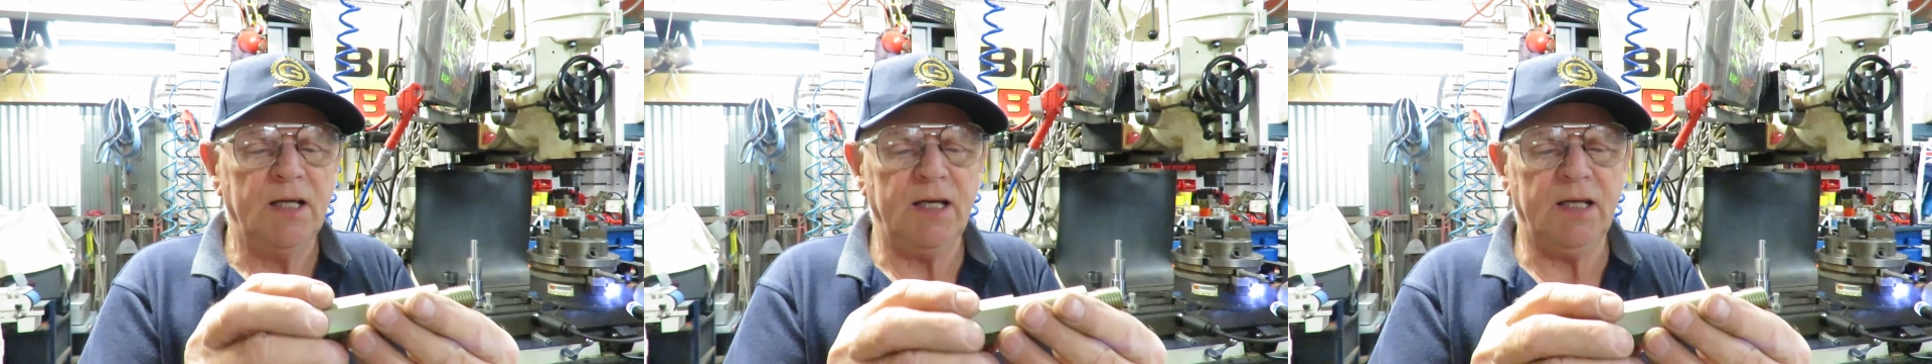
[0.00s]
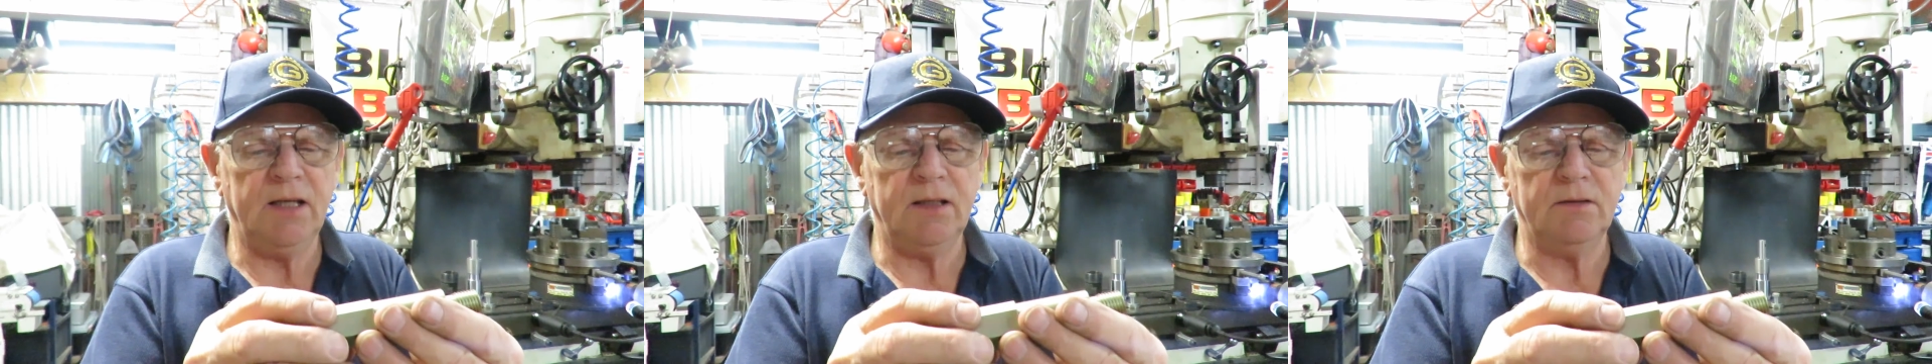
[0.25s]

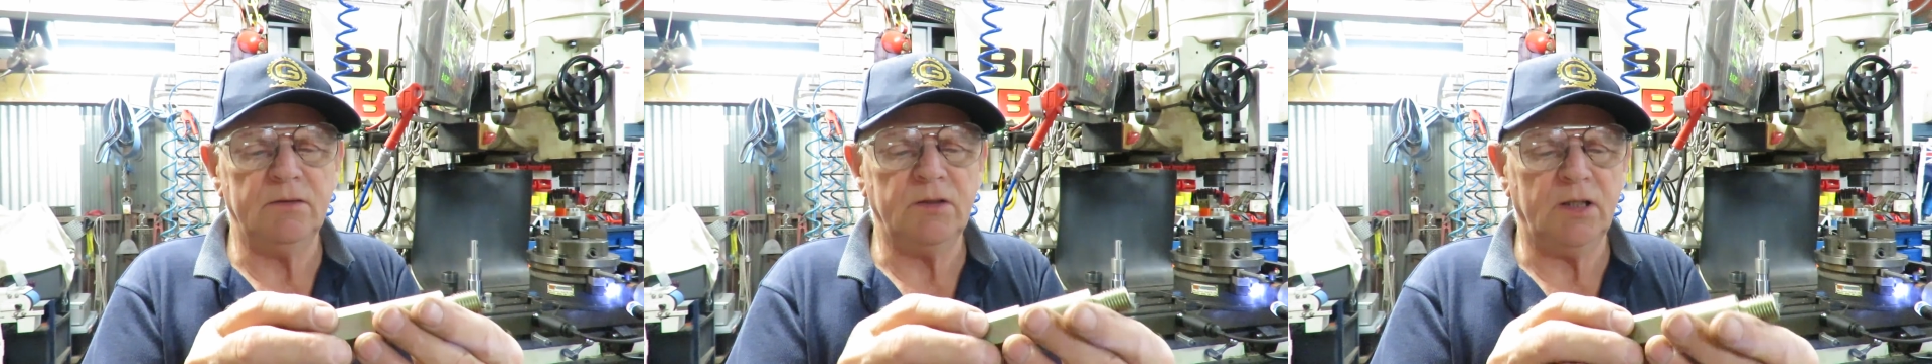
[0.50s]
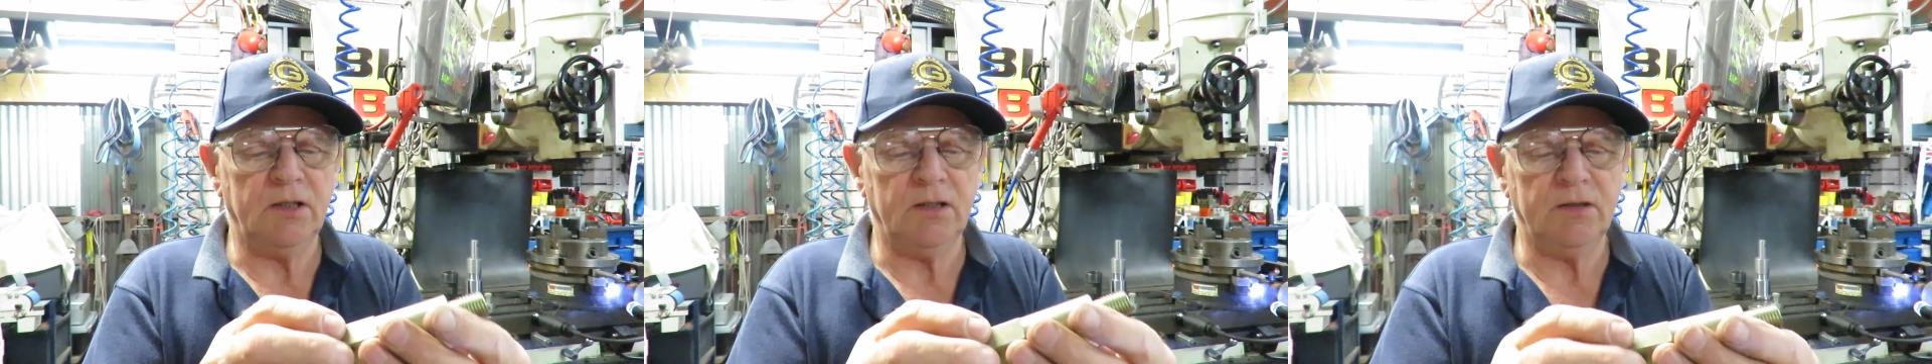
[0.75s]
and
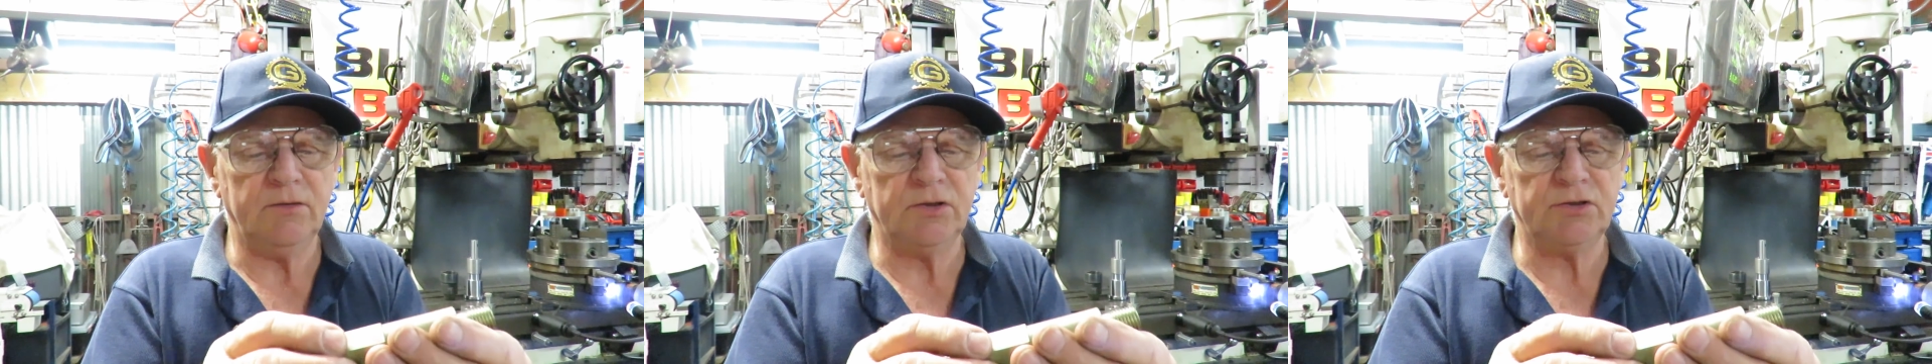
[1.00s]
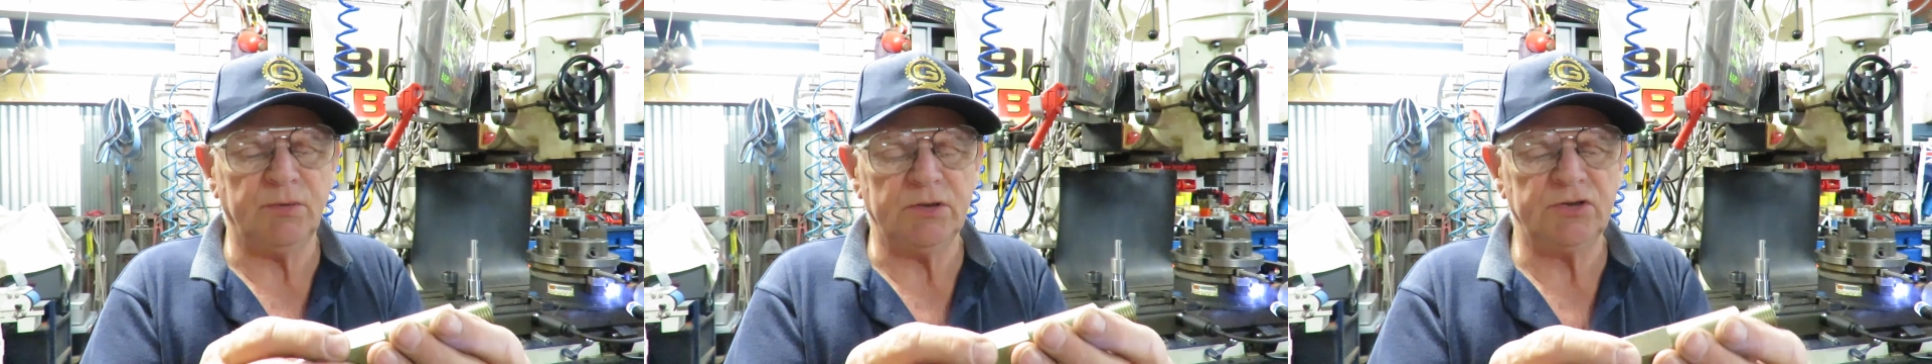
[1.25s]
uh,
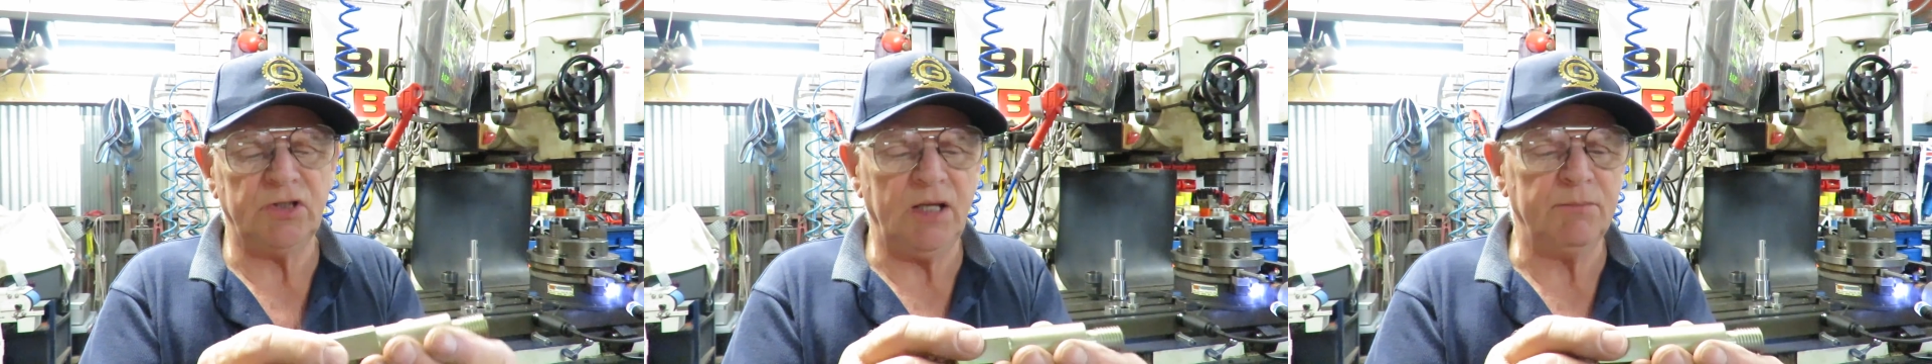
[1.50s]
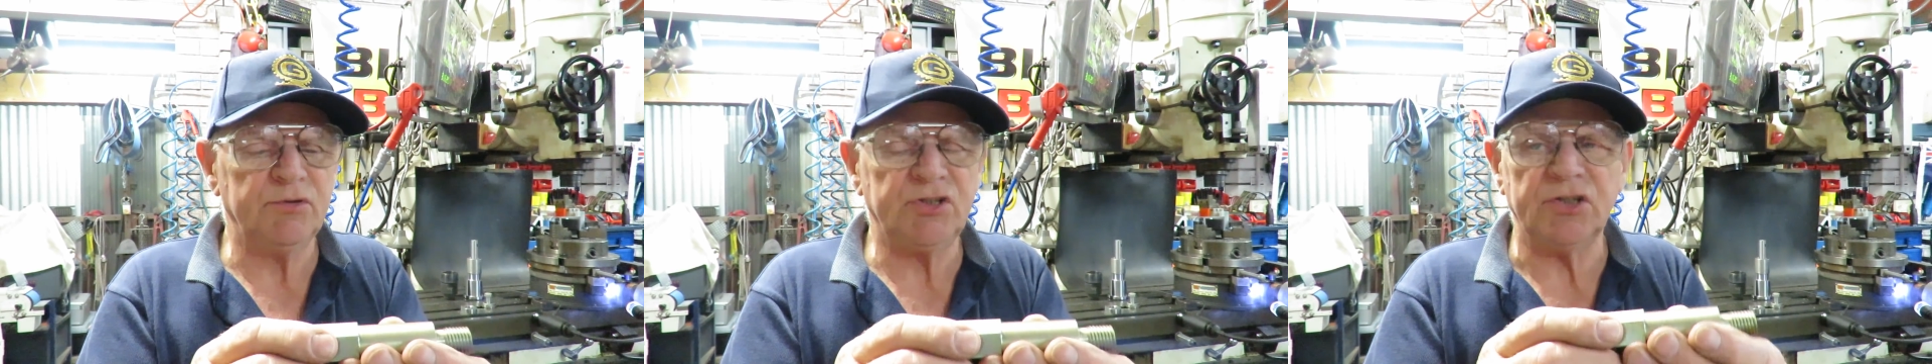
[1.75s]
this one's an
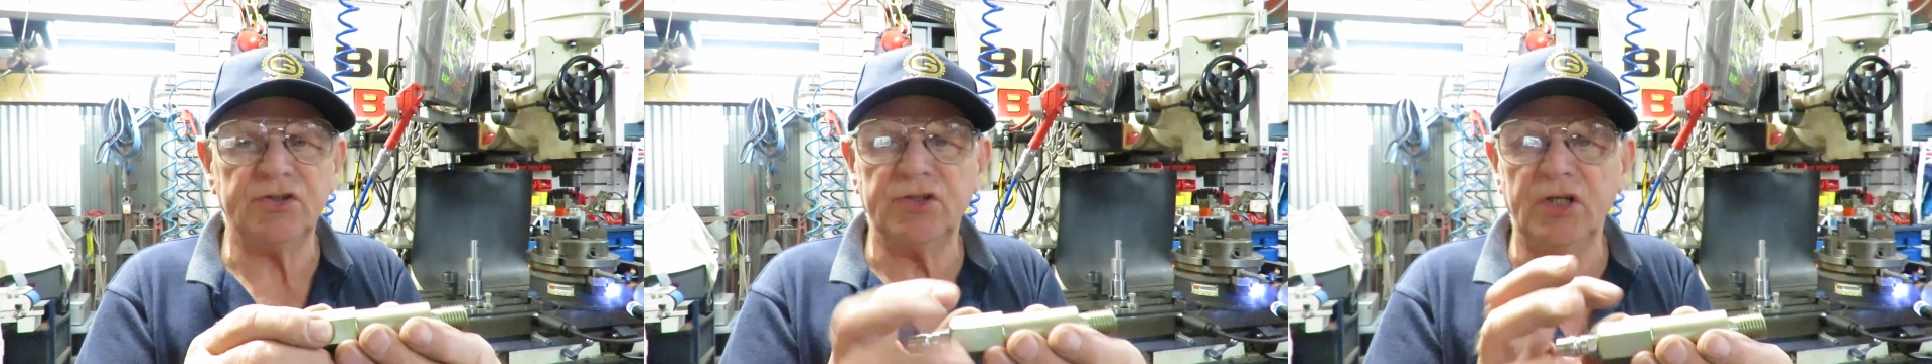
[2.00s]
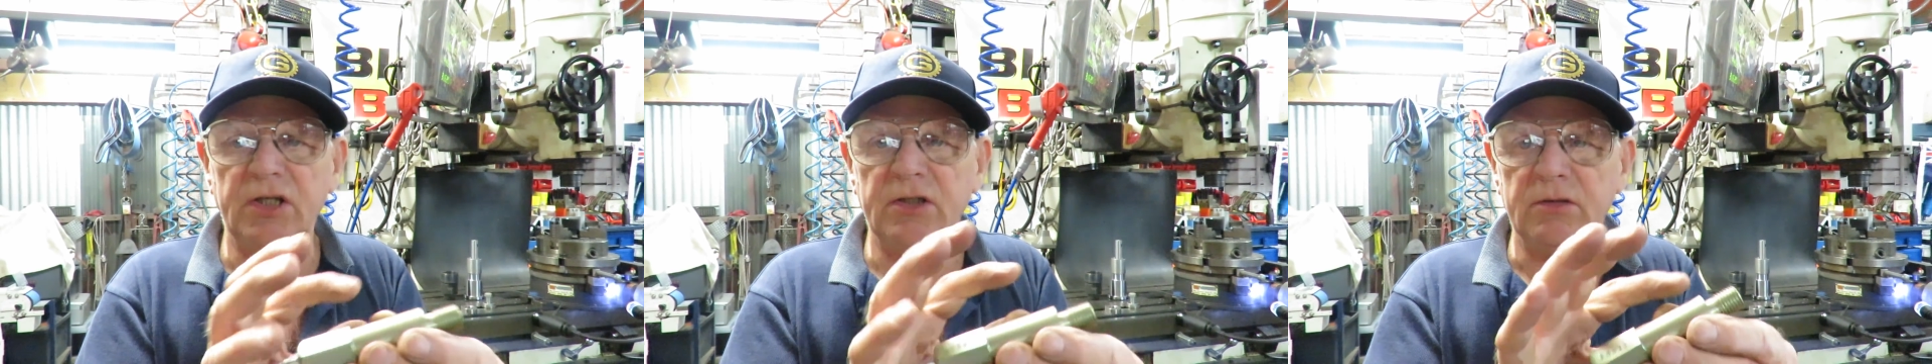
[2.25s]

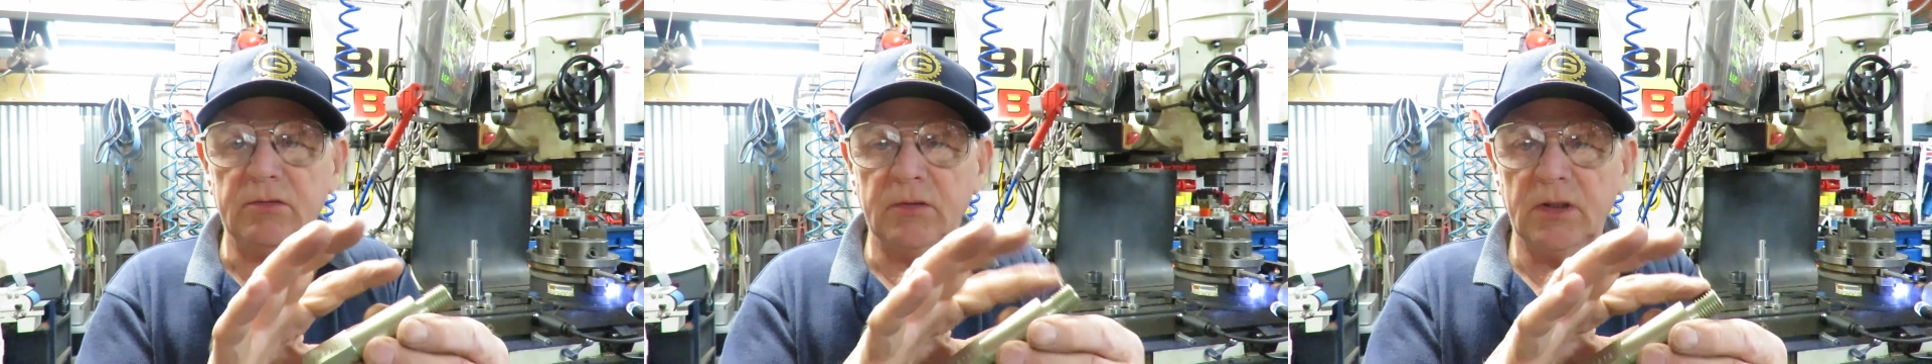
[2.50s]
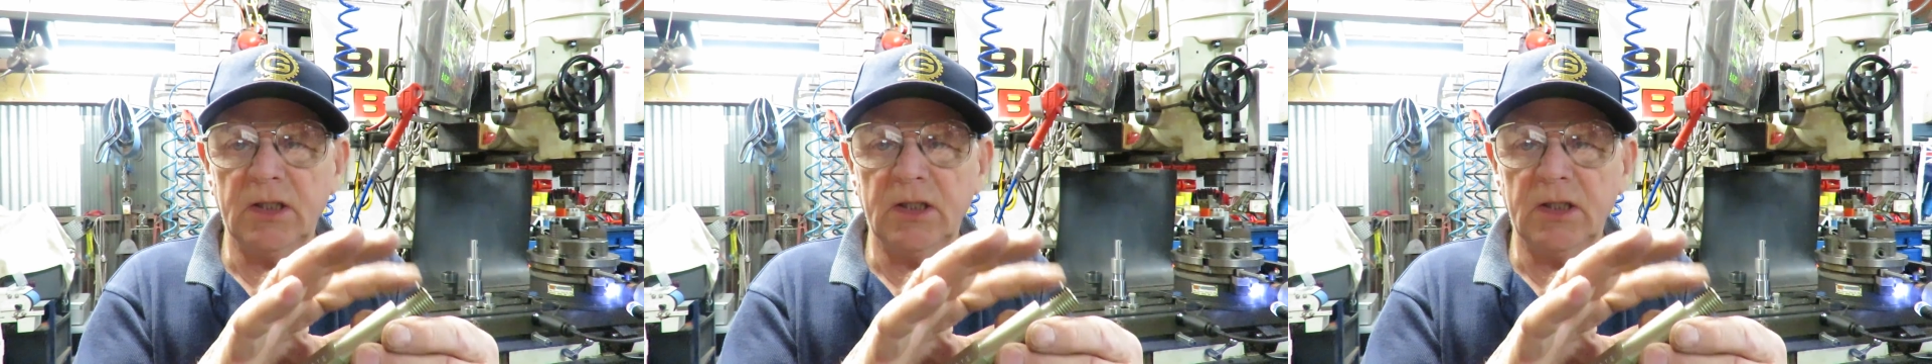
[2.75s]
M16